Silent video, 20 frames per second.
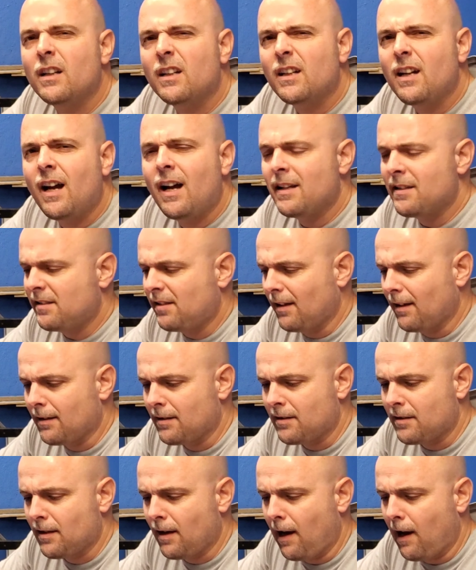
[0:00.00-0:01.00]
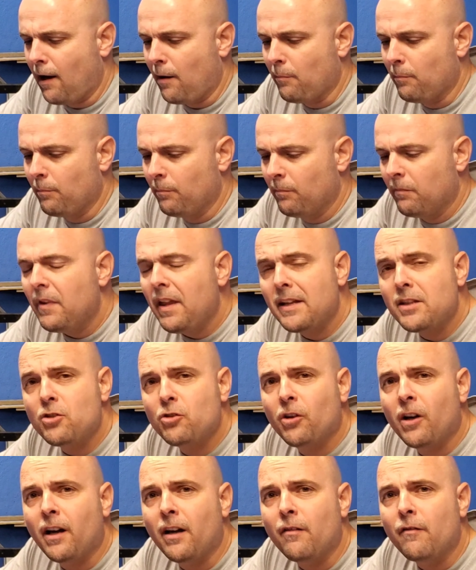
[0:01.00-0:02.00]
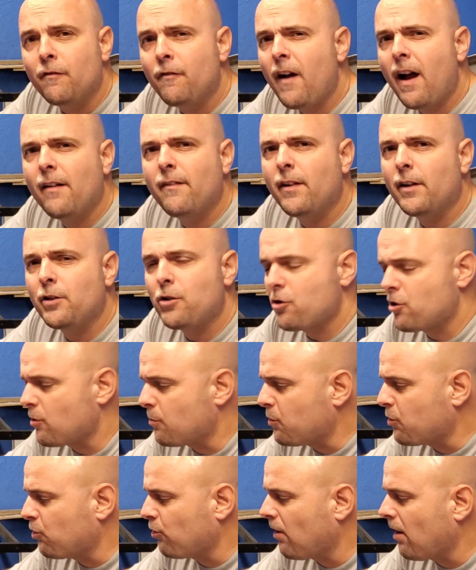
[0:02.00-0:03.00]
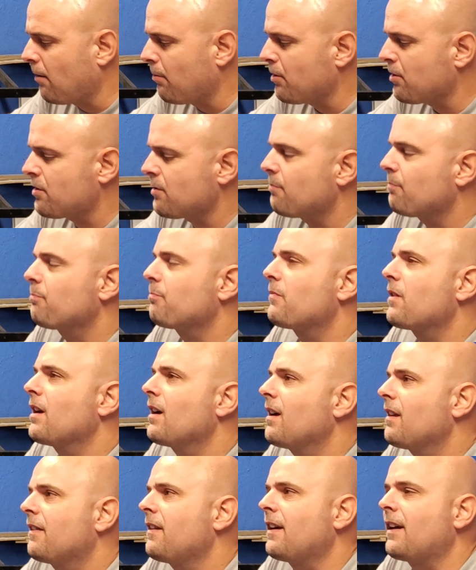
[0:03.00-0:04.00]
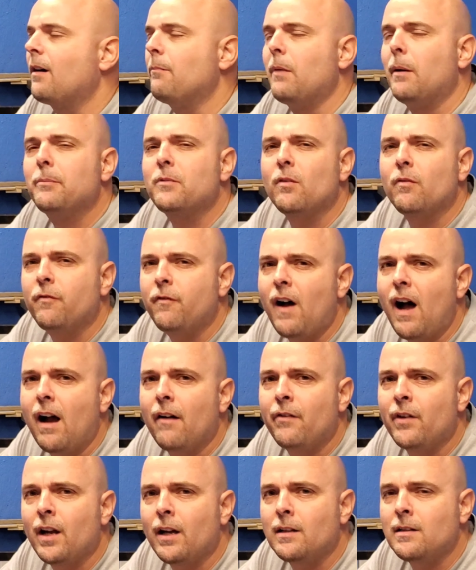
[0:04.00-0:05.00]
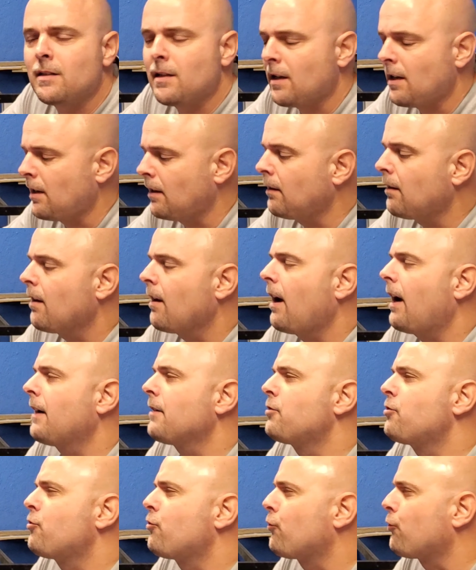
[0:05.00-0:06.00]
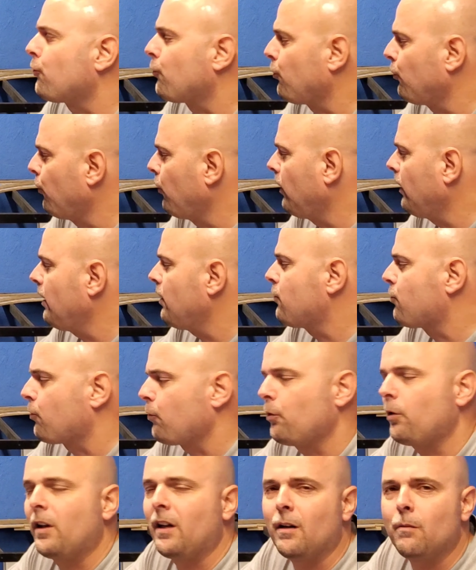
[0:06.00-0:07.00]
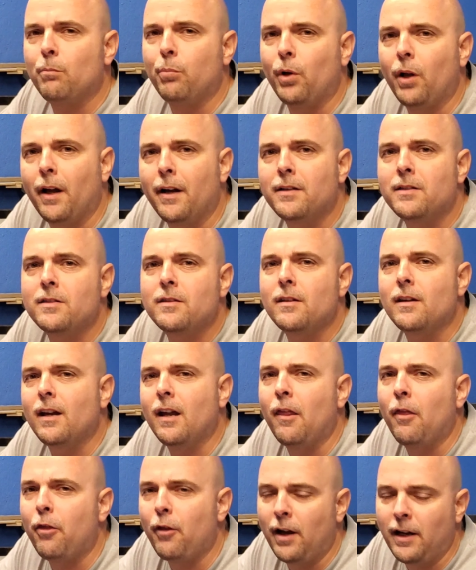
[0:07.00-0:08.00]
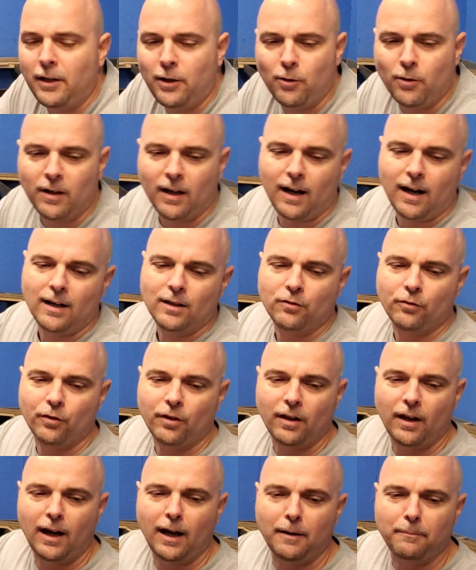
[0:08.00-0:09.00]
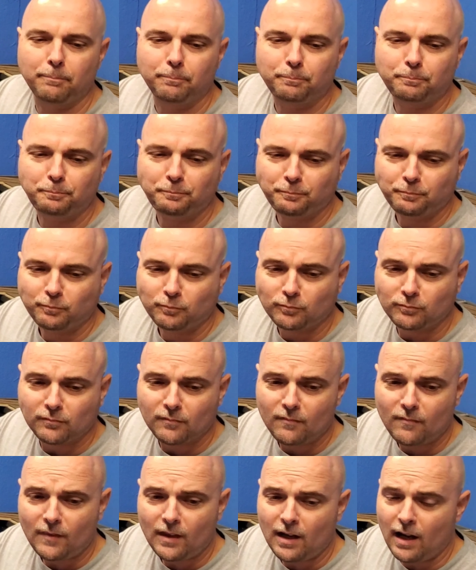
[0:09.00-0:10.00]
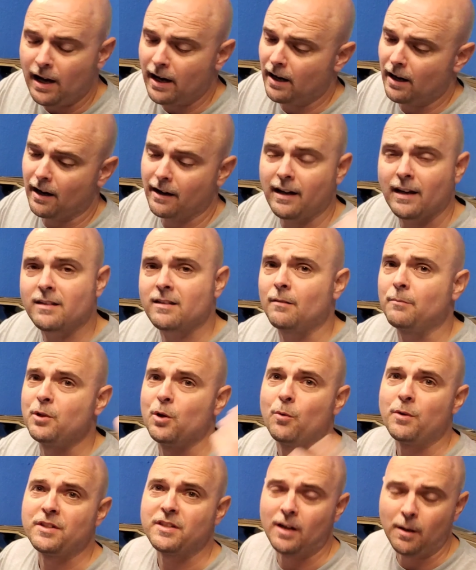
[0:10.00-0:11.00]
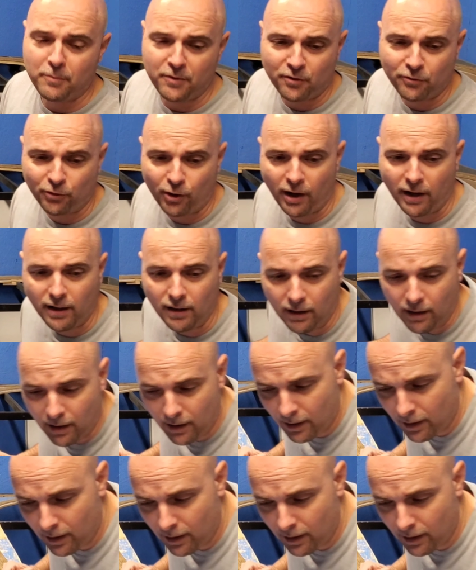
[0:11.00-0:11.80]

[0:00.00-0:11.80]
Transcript: Contest time. That's right, 500 subscribers. I think I'm up to 519. I truly am blessed, and thank you guys for that. Hey, I guess I'm doing something right.